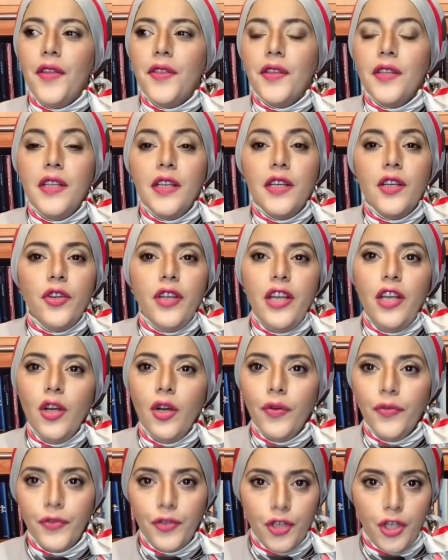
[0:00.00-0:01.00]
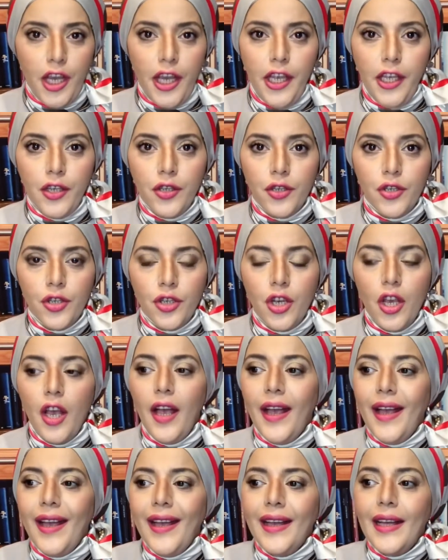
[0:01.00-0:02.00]
of change.
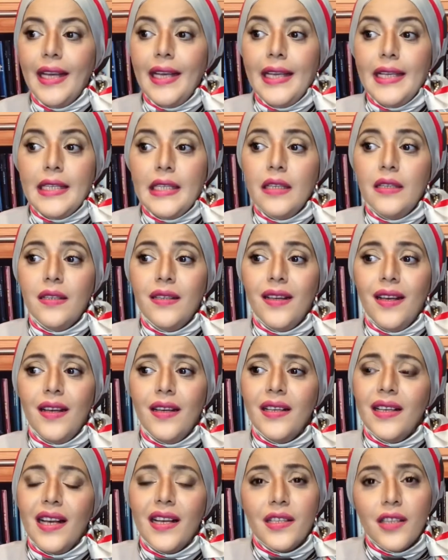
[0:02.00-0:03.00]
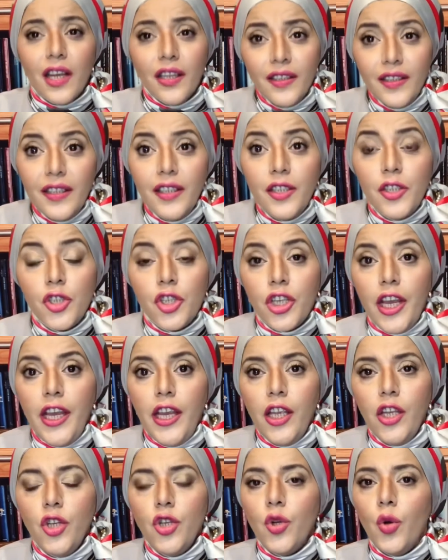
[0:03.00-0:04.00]
Is it a subtle change
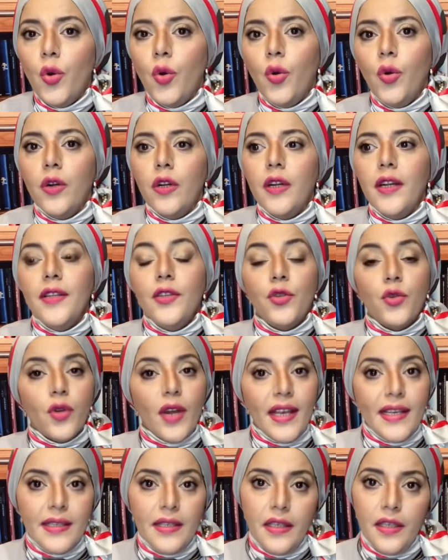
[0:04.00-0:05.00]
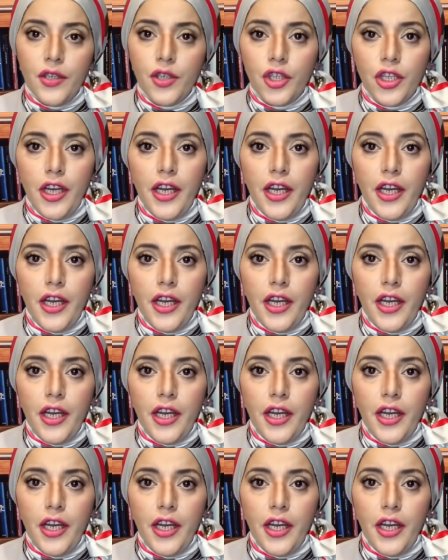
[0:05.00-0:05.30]
or a drastic change?